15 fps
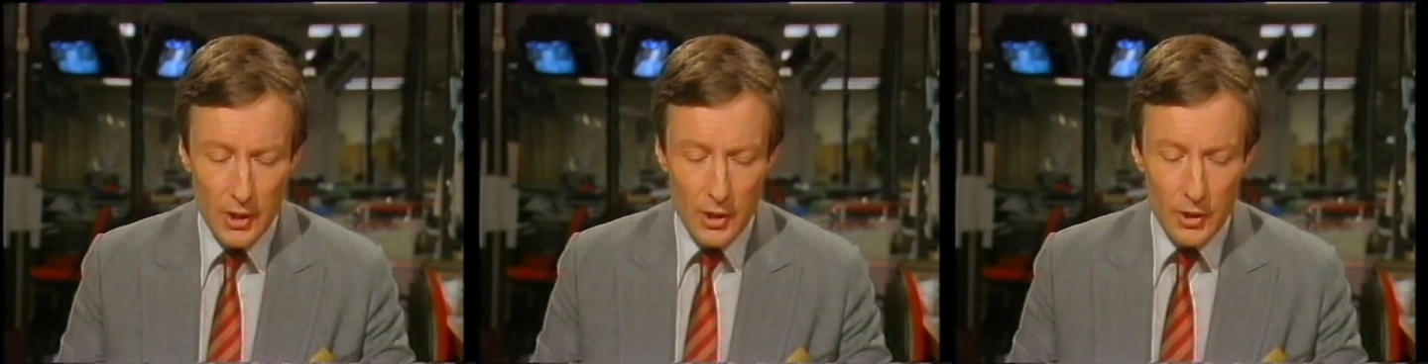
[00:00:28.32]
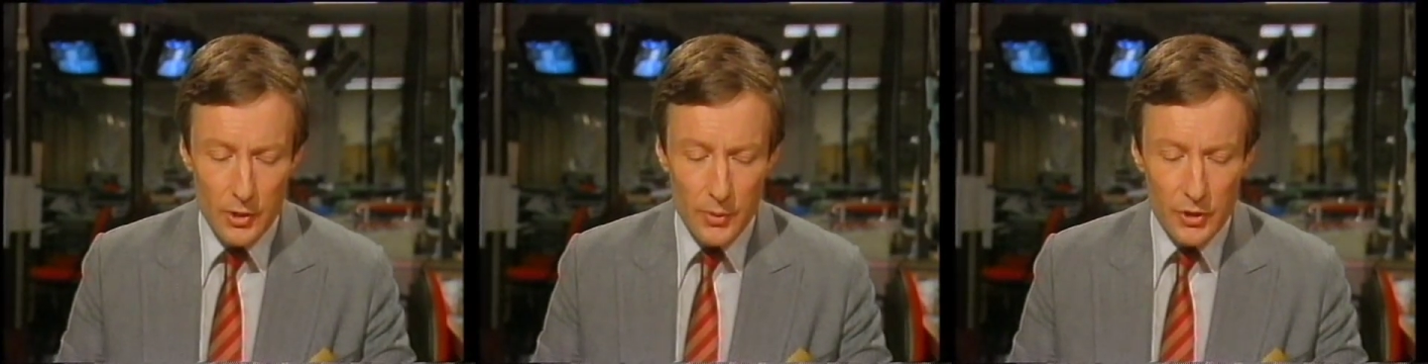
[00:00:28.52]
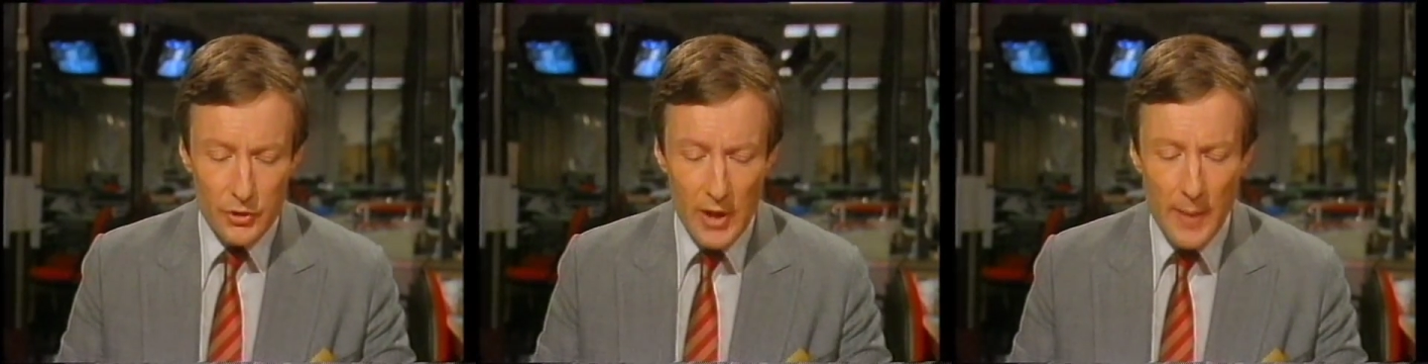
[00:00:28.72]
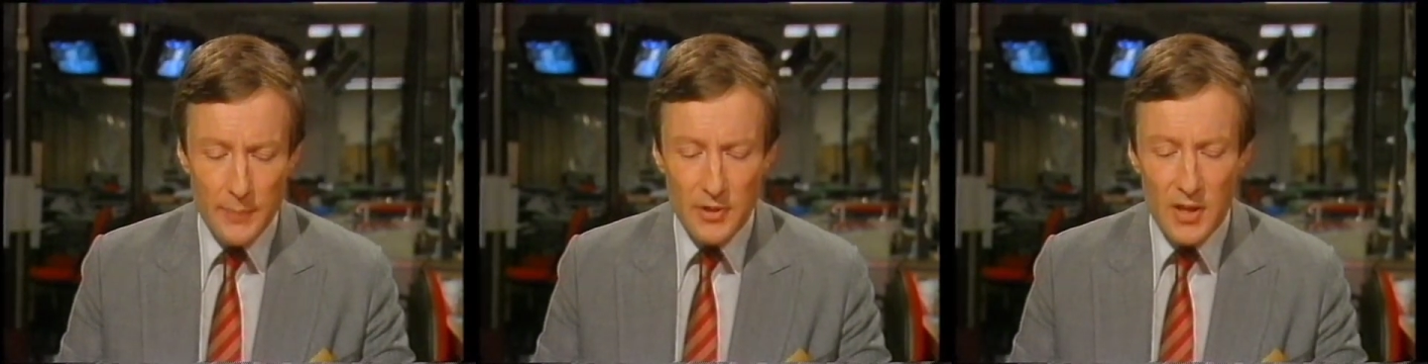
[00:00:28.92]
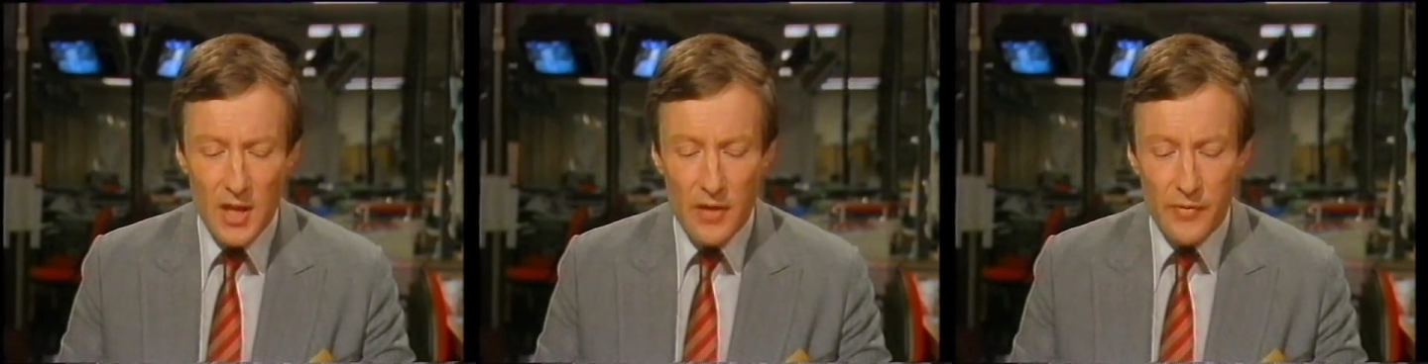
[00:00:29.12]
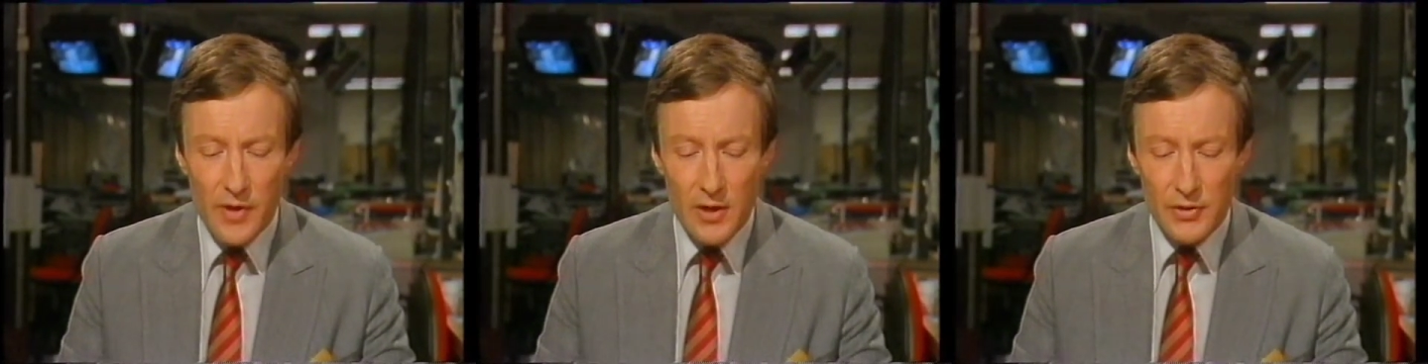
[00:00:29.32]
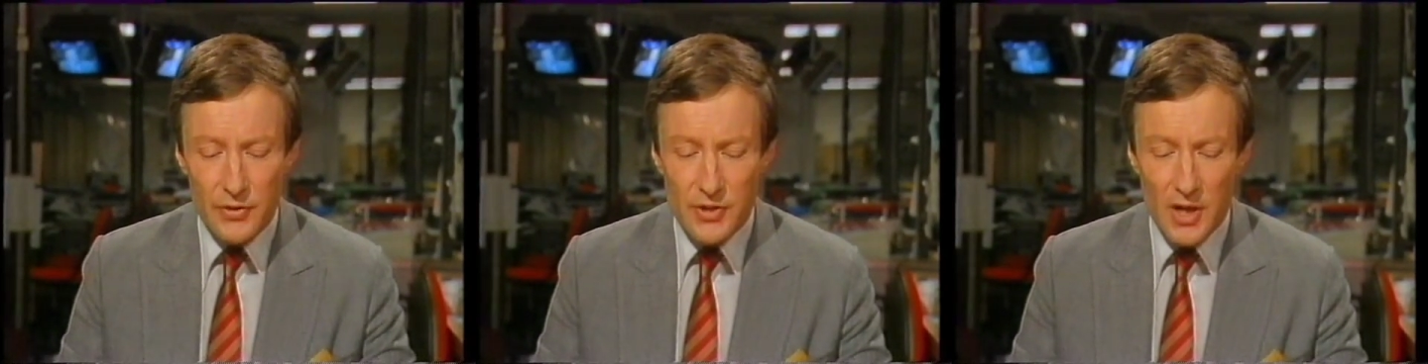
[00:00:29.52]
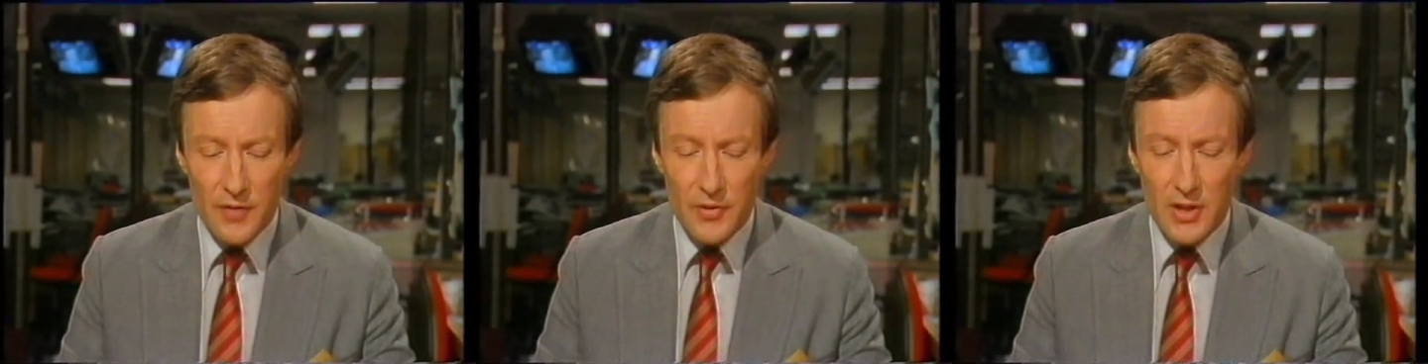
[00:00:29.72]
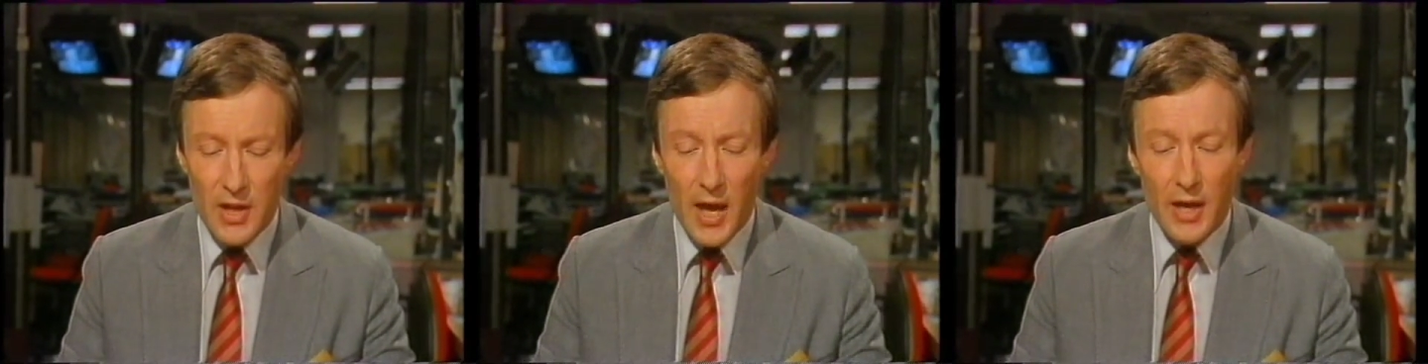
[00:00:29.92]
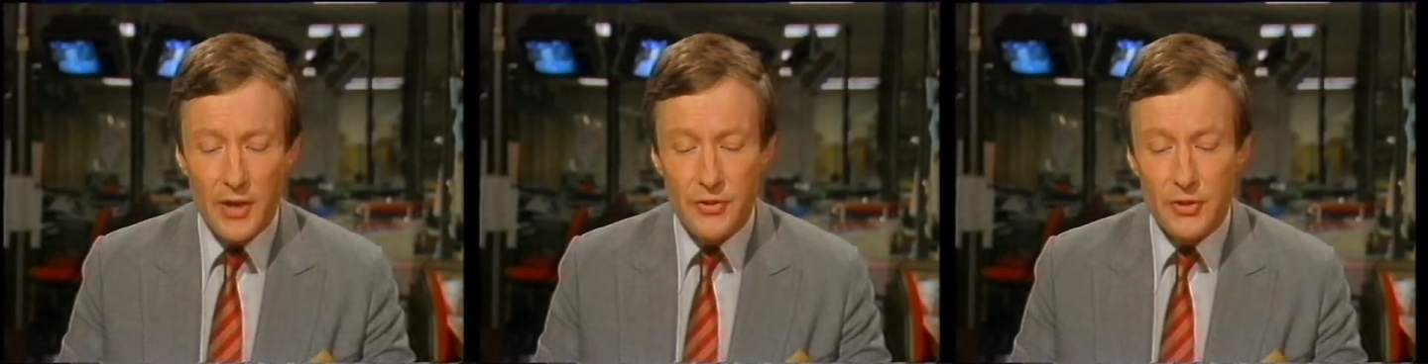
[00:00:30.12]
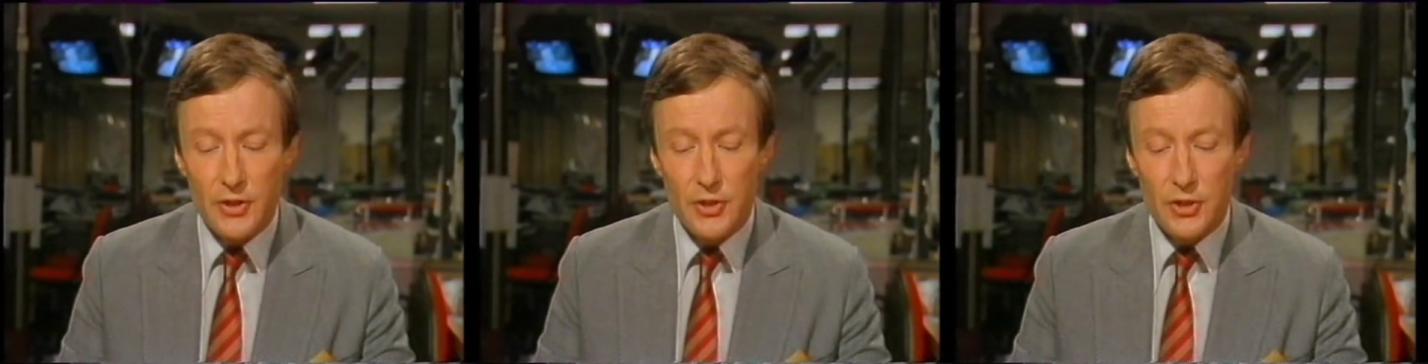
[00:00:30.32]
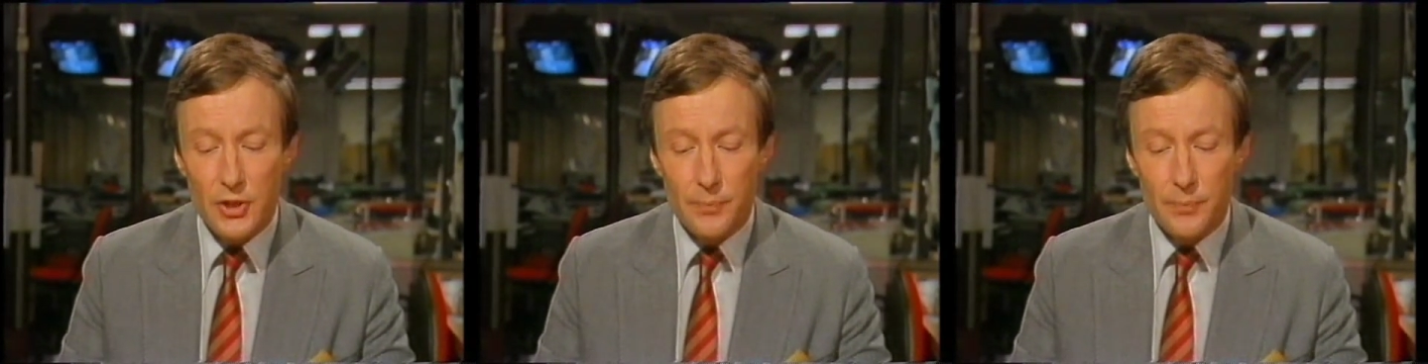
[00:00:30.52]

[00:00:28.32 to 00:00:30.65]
who were trapped in their vehicles after the accident